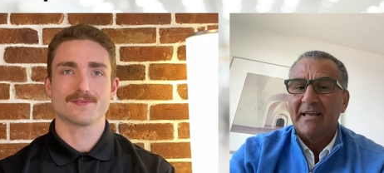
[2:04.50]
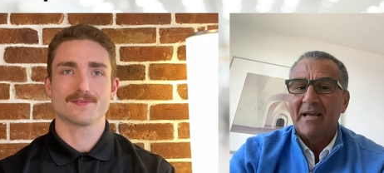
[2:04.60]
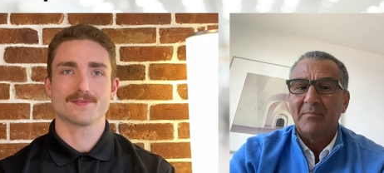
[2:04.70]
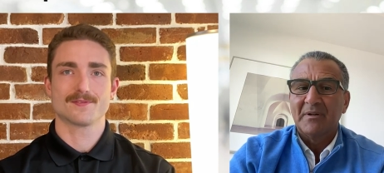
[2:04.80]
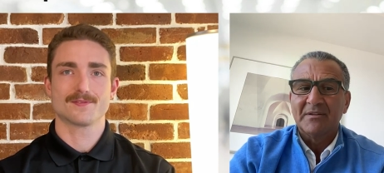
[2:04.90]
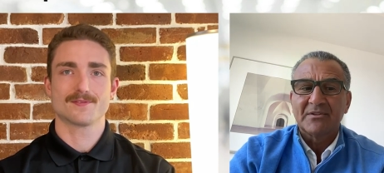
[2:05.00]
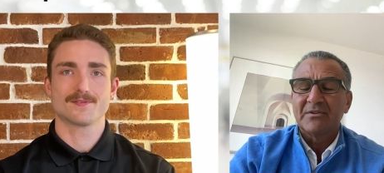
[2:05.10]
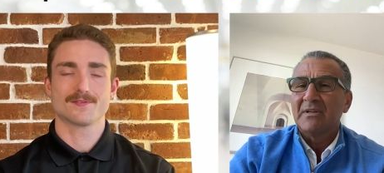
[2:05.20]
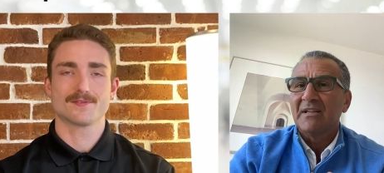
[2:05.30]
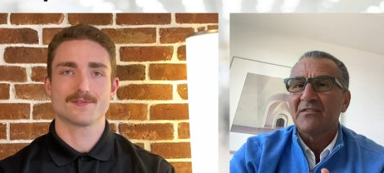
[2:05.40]
Speaker 1: and able
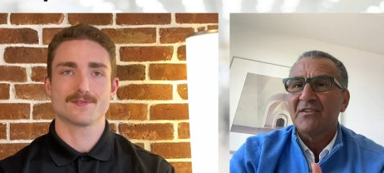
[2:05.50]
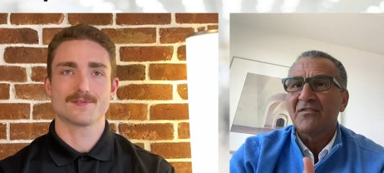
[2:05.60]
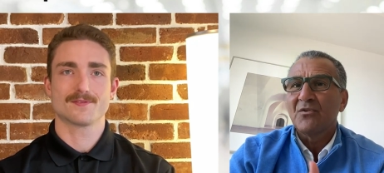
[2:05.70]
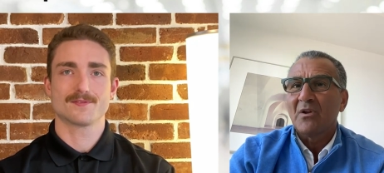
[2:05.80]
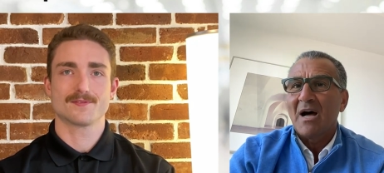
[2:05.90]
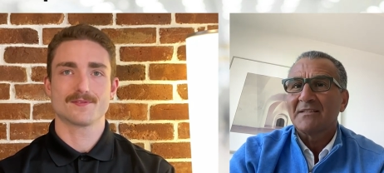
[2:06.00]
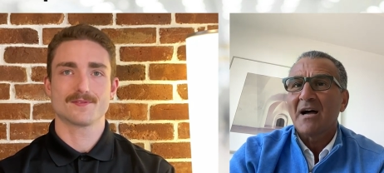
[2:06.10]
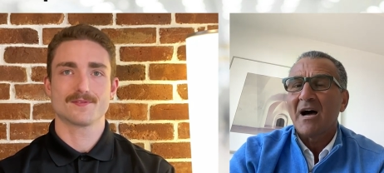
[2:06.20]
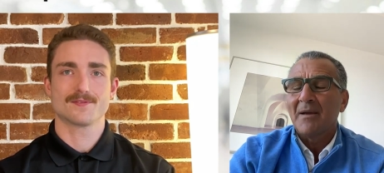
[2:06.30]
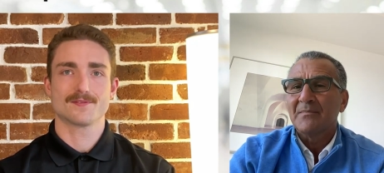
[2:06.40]
to deliver the fuel on
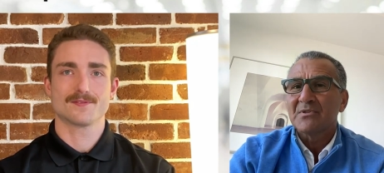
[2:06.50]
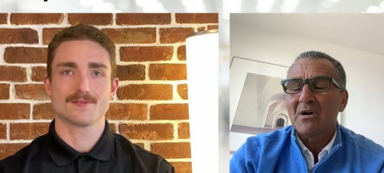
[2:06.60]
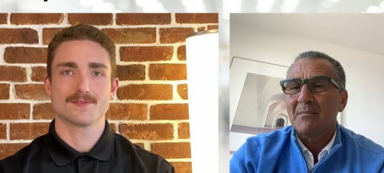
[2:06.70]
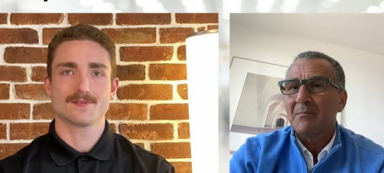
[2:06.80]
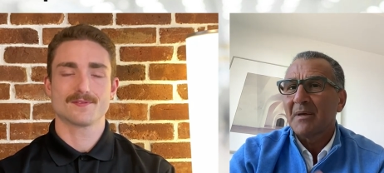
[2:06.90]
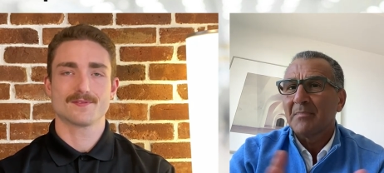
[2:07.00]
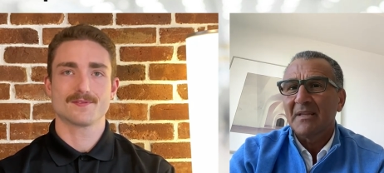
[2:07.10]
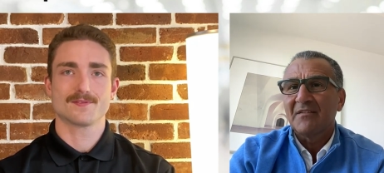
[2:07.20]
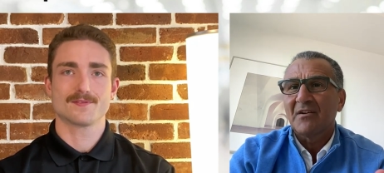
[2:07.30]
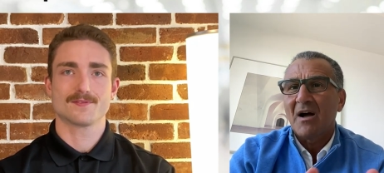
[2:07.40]
time. So I'm a big
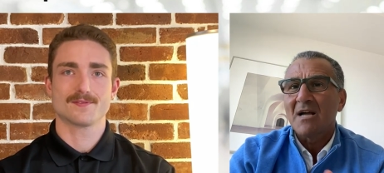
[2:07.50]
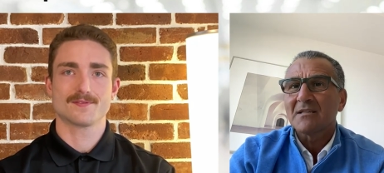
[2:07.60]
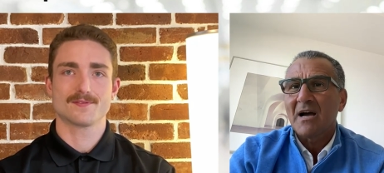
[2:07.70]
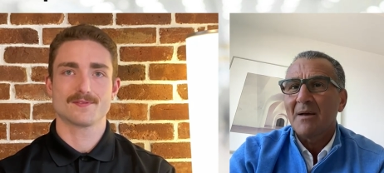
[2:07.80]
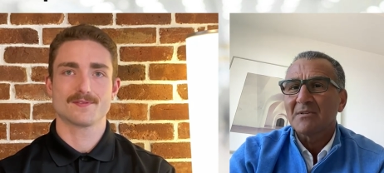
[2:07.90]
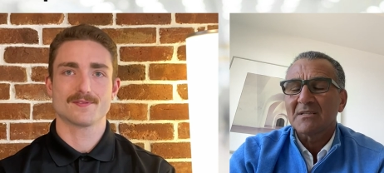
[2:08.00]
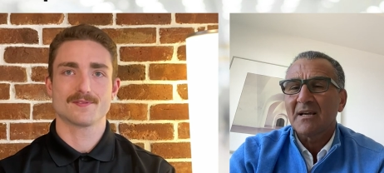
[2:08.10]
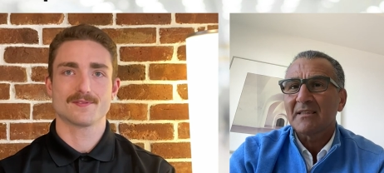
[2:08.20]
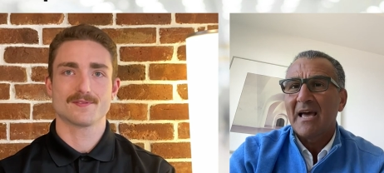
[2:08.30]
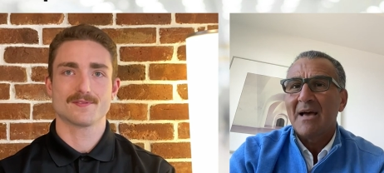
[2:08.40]
believer on time, just
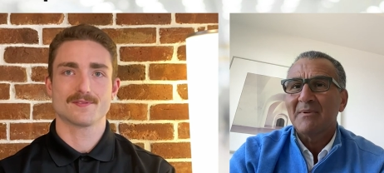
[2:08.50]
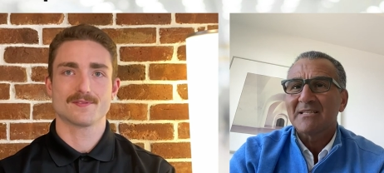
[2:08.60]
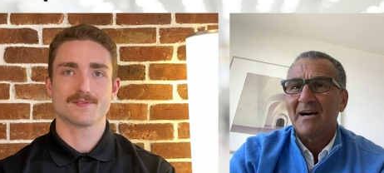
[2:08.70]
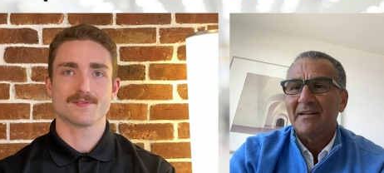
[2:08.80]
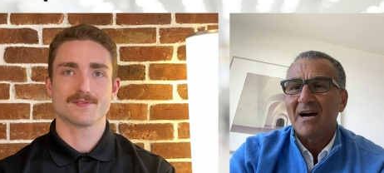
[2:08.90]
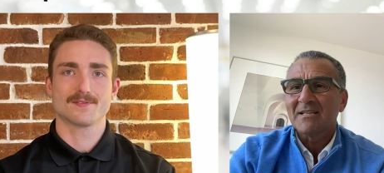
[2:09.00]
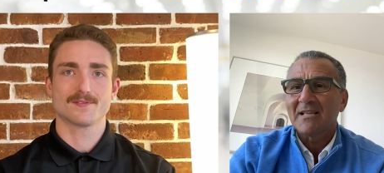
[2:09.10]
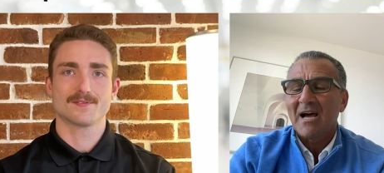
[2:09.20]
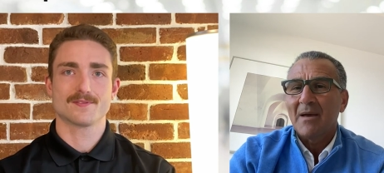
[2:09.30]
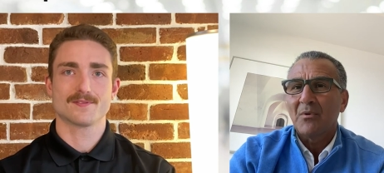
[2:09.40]
like the Amazon on
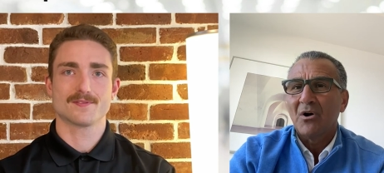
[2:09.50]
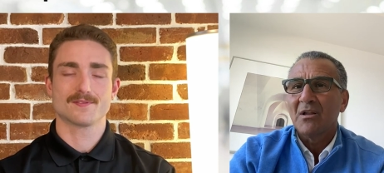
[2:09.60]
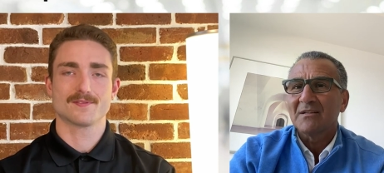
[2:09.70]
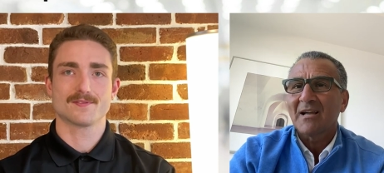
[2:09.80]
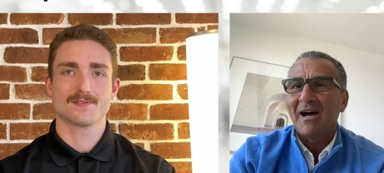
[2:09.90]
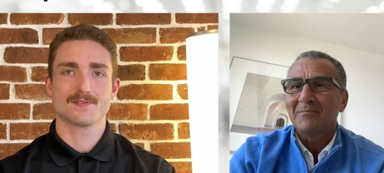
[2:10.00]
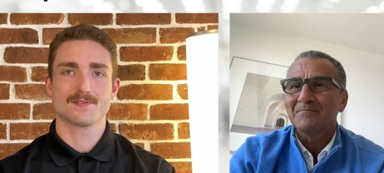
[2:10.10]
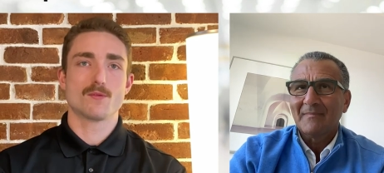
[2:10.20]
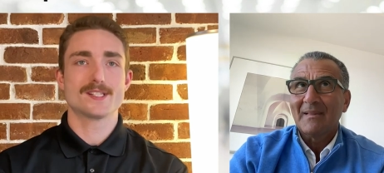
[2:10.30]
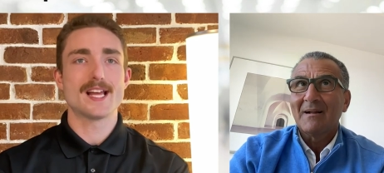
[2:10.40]
time all the time.
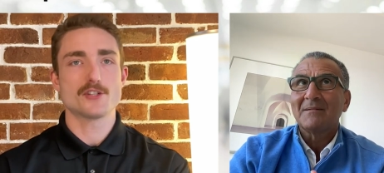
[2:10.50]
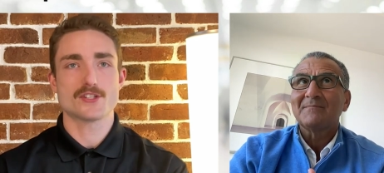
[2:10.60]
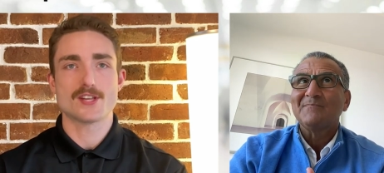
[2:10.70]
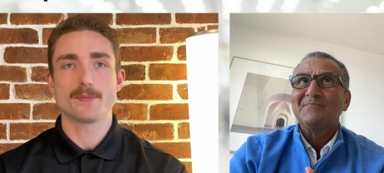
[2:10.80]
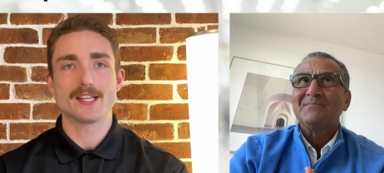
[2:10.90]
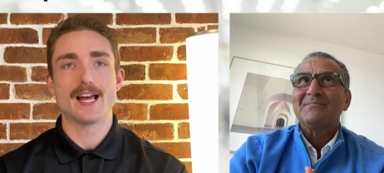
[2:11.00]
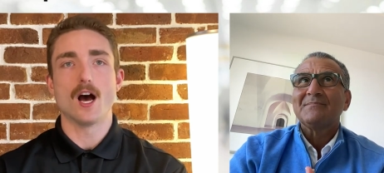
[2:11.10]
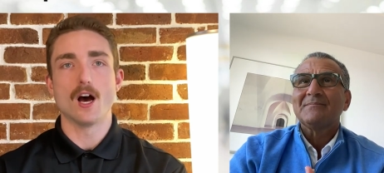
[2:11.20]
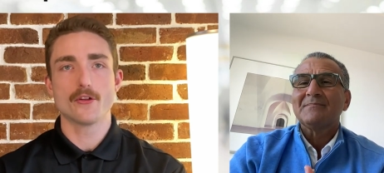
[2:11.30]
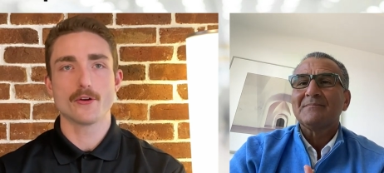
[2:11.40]
Speaker 2: Was that just something that
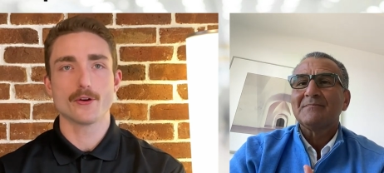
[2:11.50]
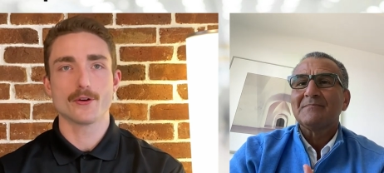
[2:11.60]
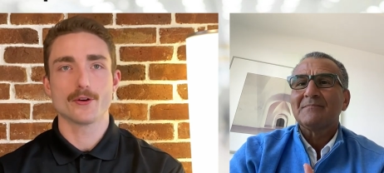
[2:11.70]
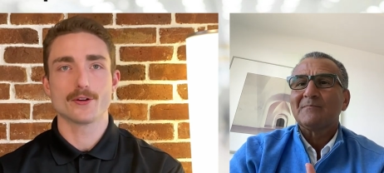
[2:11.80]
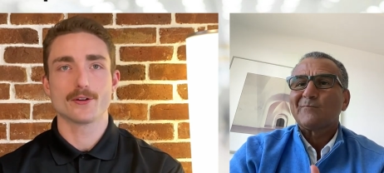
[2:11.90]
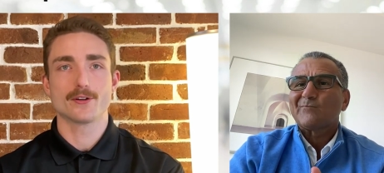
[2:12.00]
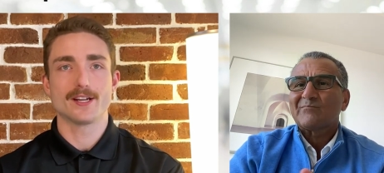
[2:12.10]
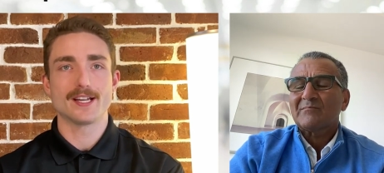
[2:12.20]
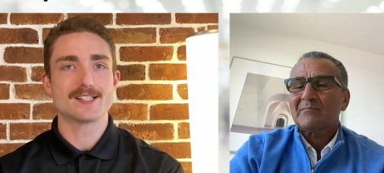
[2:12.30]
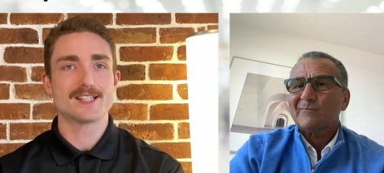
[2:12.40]
other
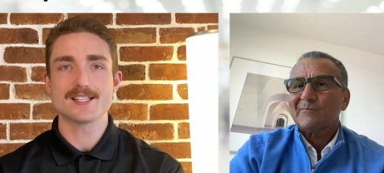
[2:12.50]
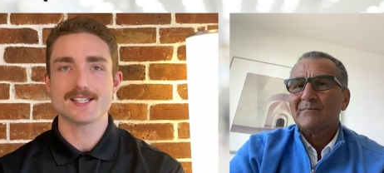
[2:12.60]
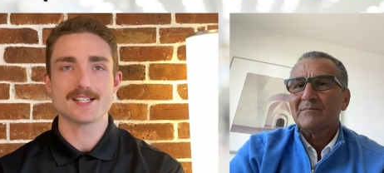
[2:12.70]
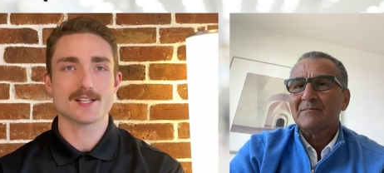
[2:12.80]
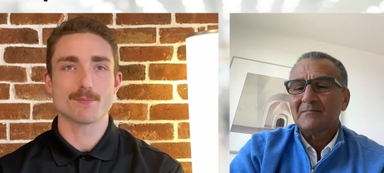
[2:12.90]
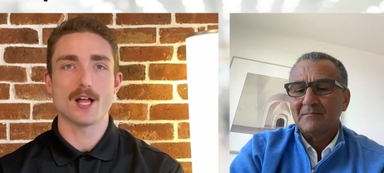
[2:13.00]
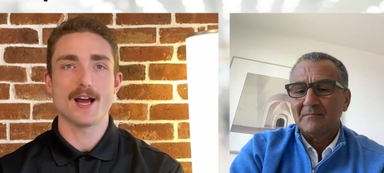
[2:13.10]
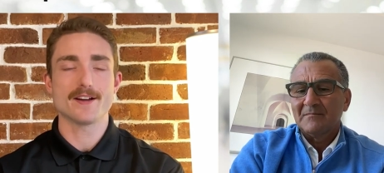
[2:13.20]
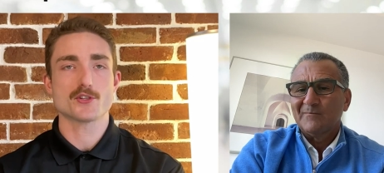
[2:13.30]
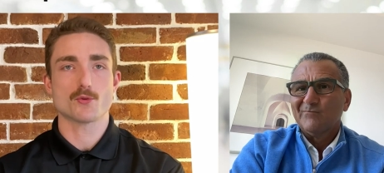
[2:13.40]
existing
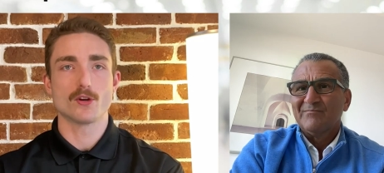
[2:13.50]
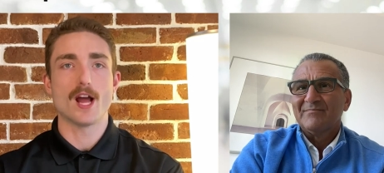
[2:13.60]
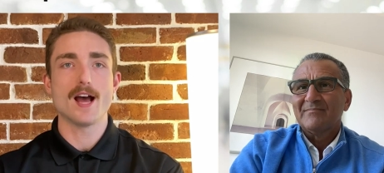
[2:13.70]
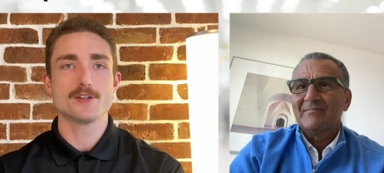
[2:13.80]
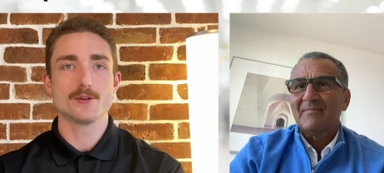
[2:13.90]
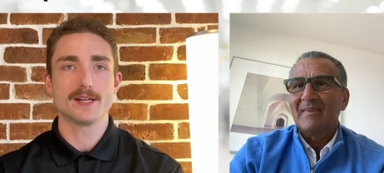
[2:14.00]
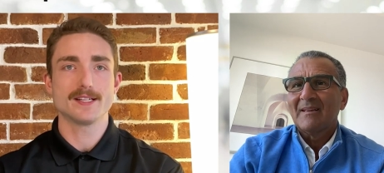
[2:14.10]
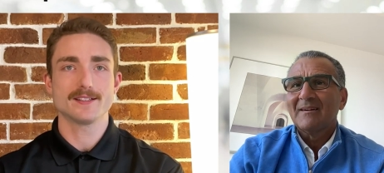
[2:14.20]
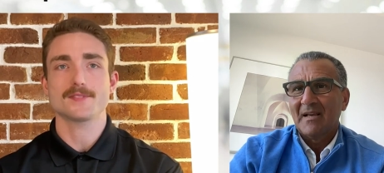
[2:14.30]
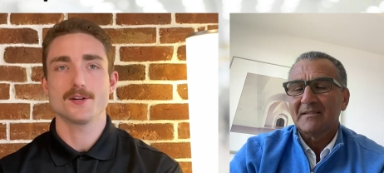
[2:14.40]
suppliers were not
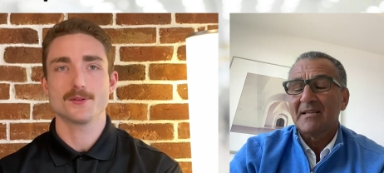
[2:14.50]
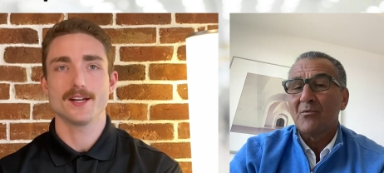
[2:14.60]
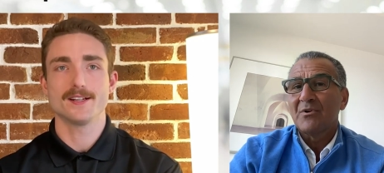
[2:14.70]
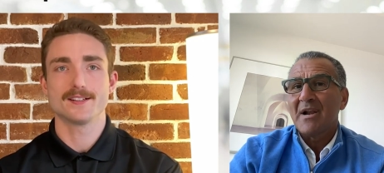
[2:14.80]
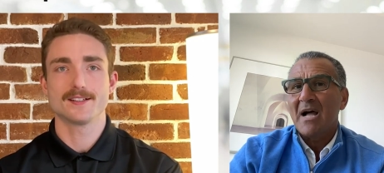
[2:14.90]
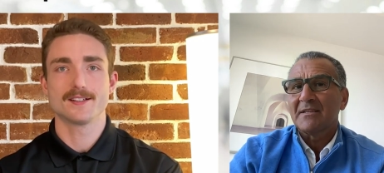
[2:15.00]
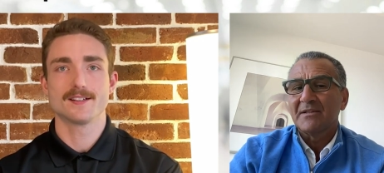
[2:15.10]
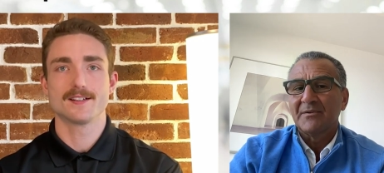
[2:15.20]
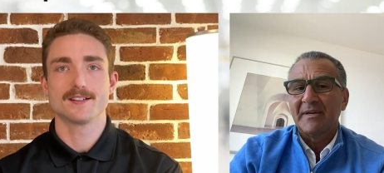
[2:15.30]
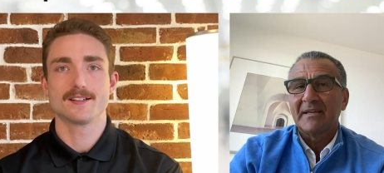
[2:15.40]
doing? Yes,
Speaker 1: they were not
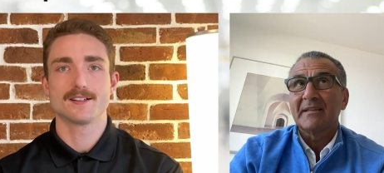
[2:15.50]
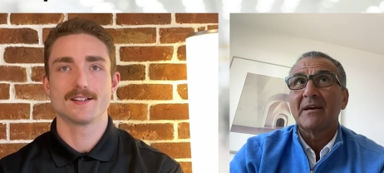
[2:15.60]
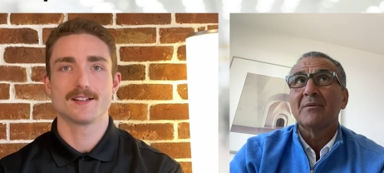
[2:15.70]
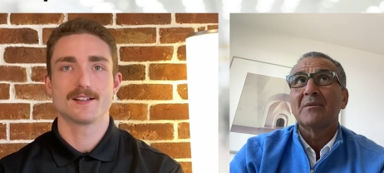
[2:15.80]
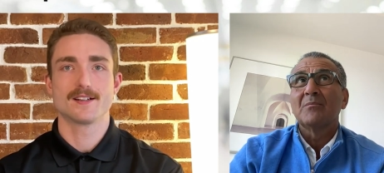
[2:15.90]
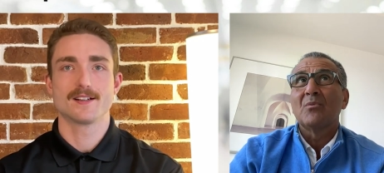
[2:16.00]
doing. They were